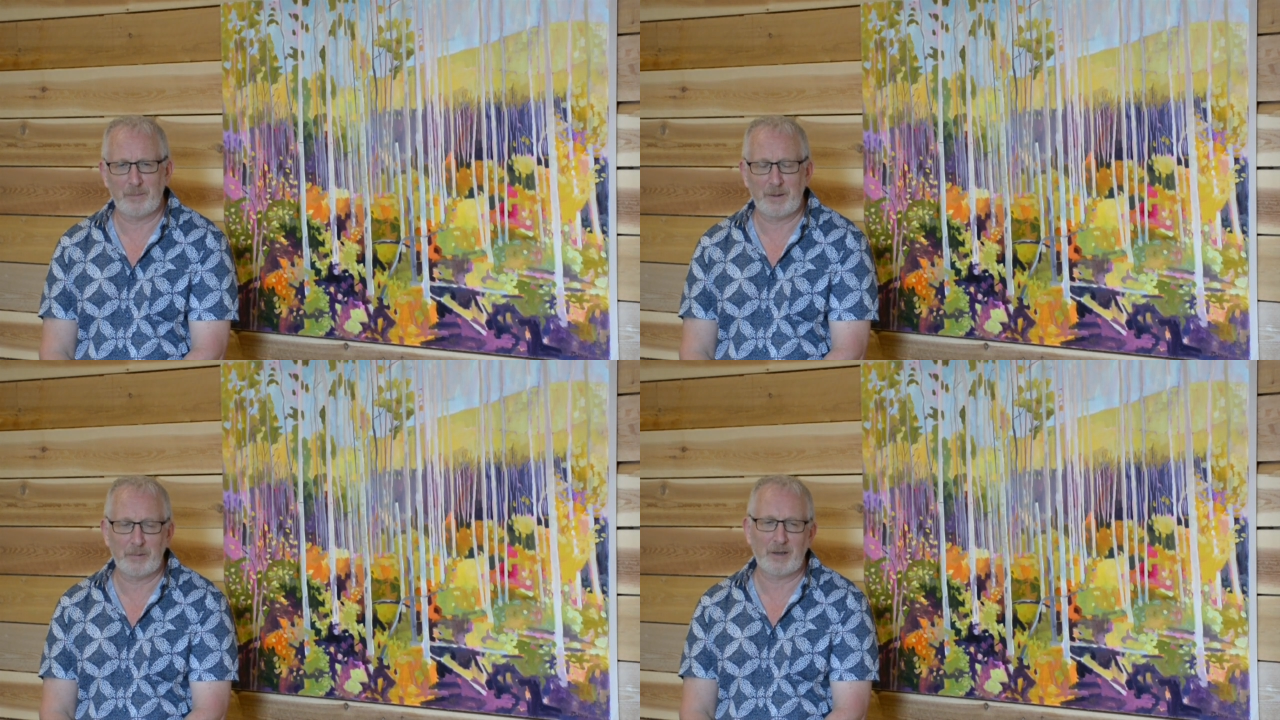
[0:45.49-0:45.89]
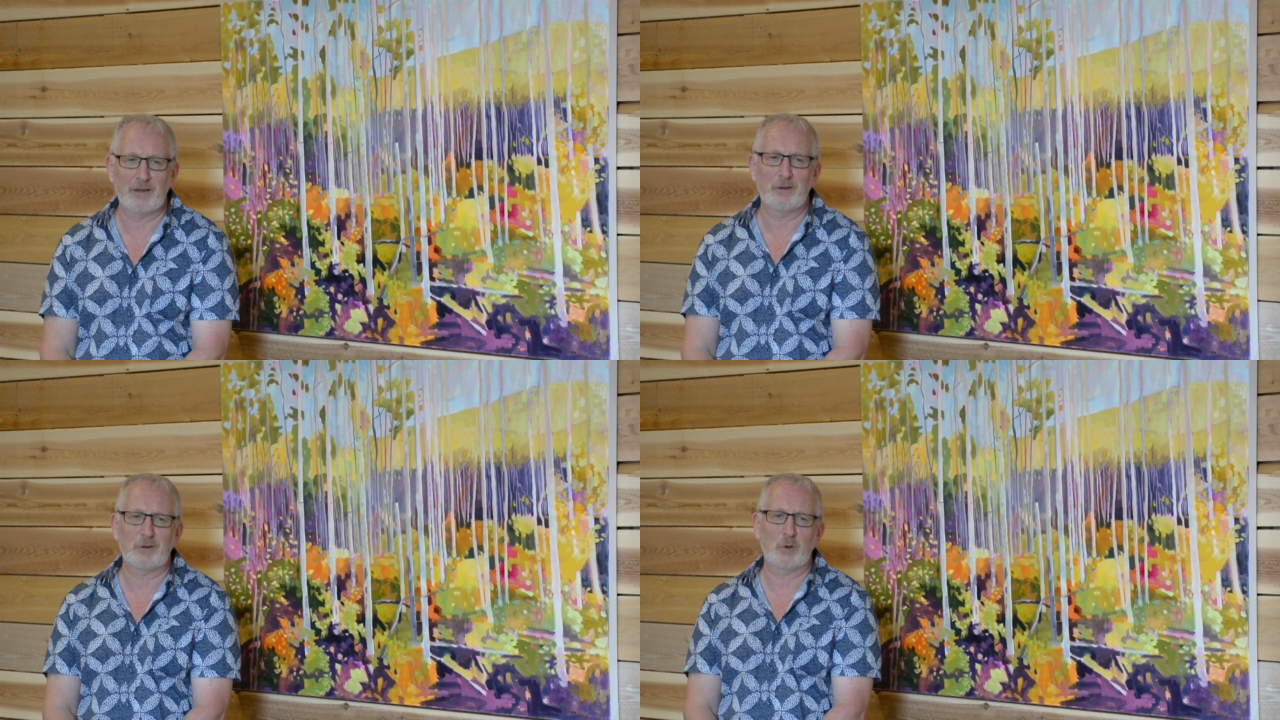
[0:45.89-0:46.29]
people I
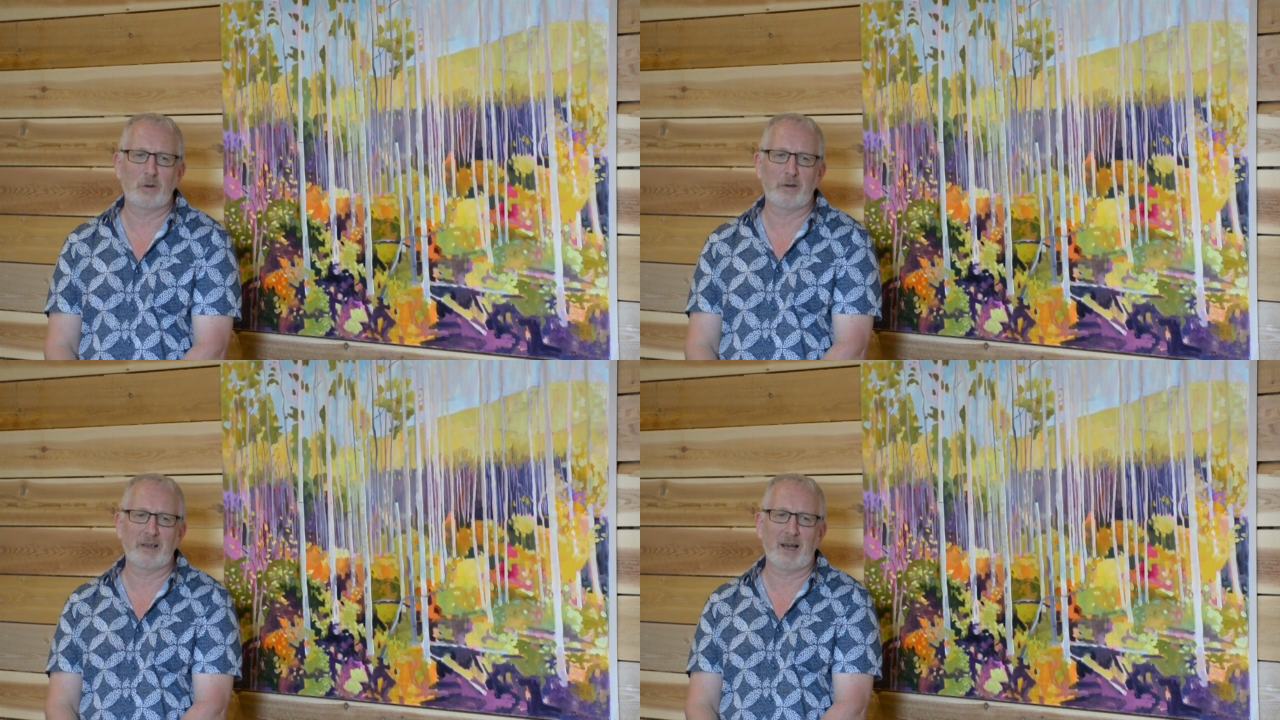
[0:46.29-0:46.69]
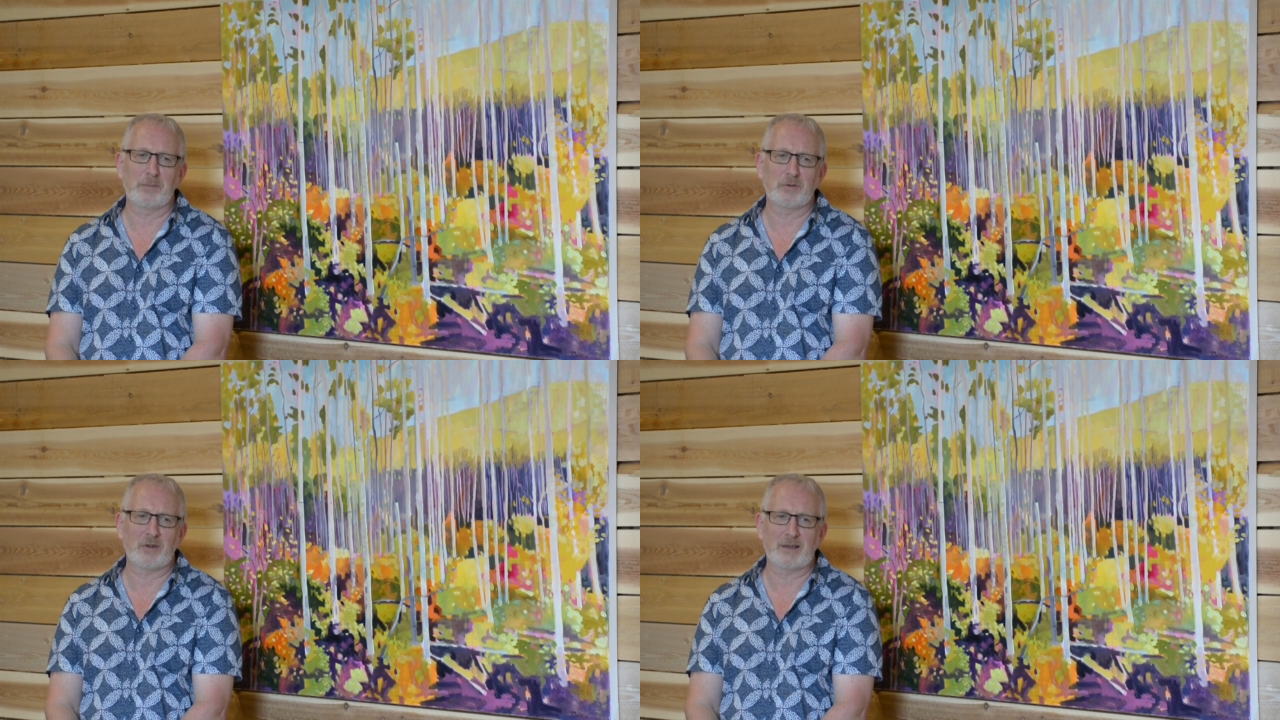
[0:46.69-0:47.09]
look to are the
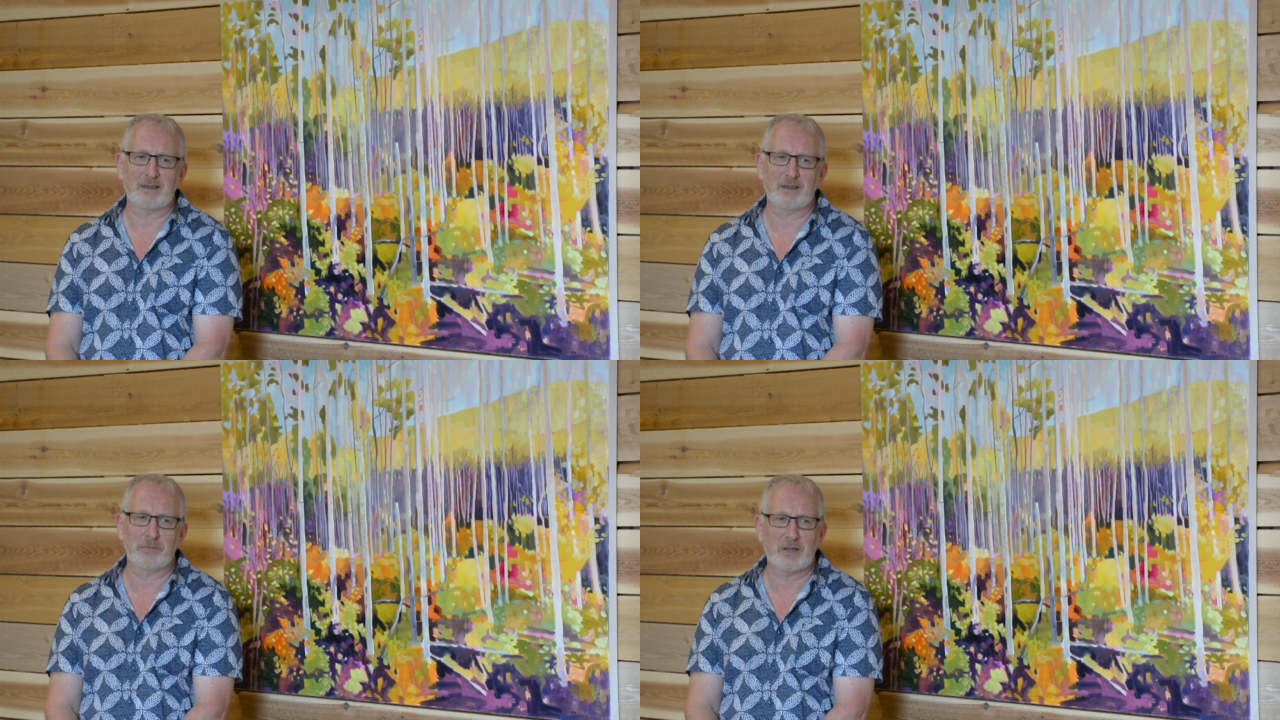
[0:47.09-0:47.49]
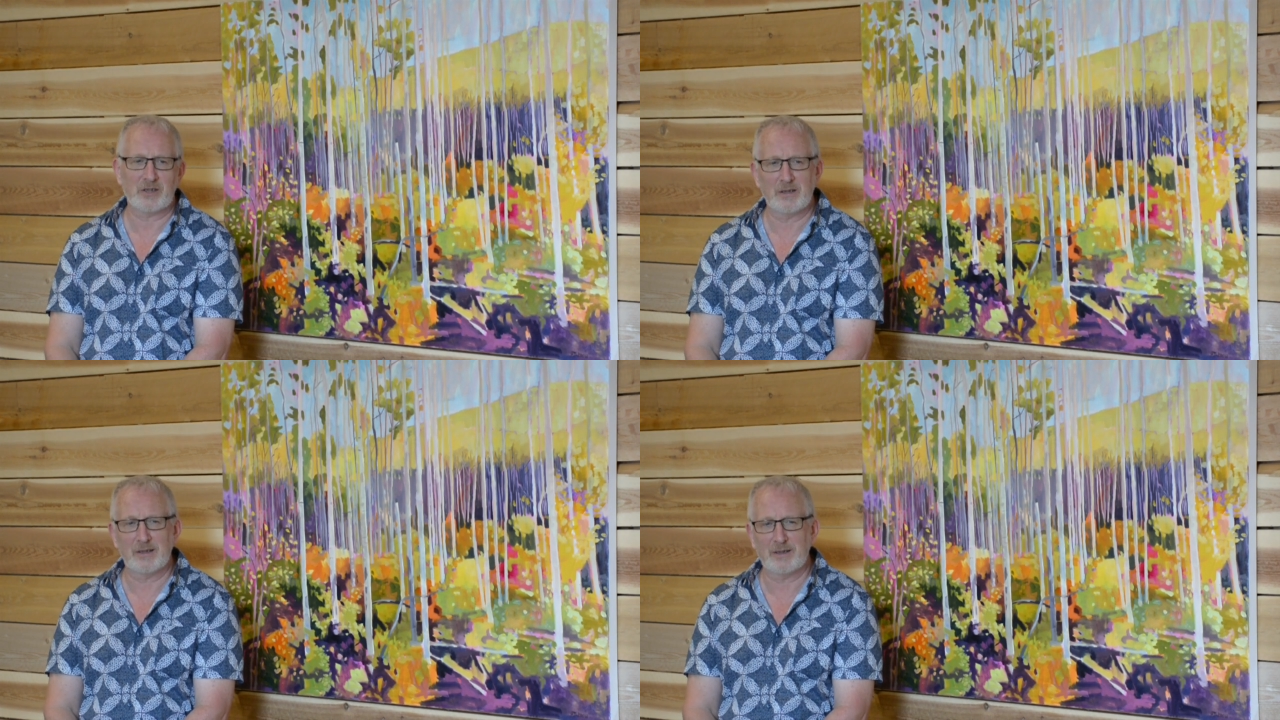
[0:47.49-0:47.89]
abstract
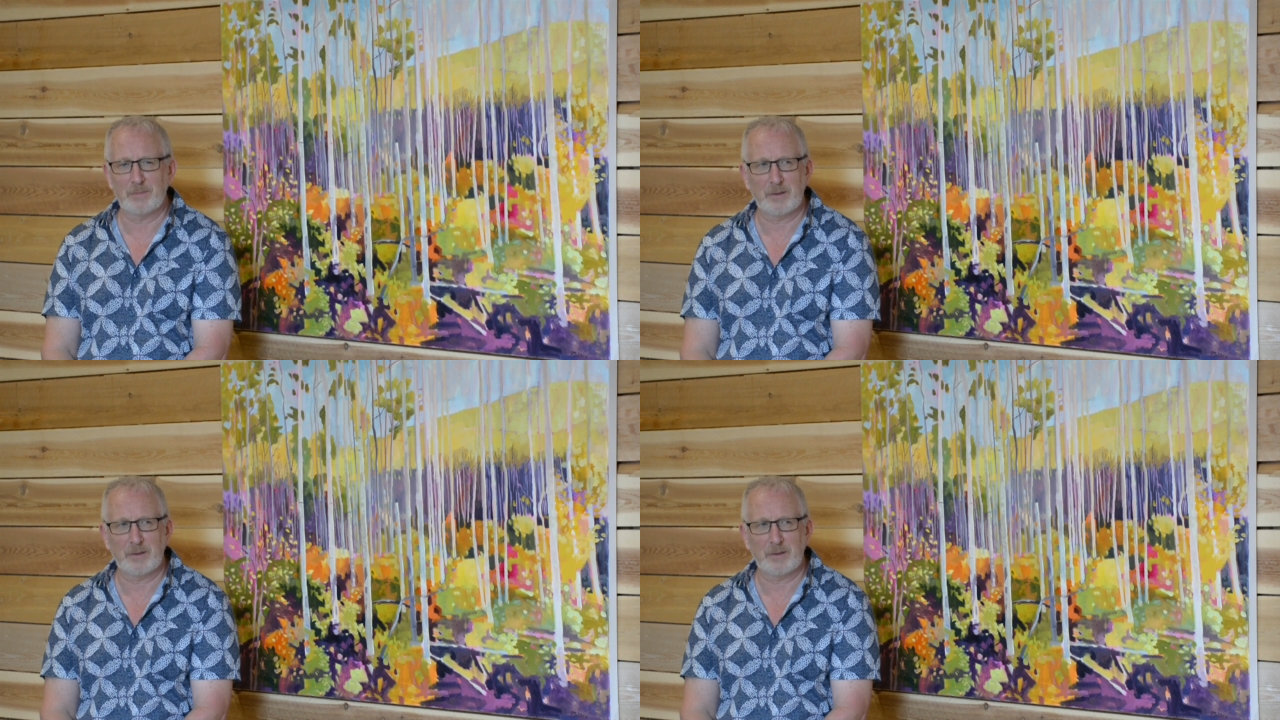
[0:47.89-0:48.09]
expressionists,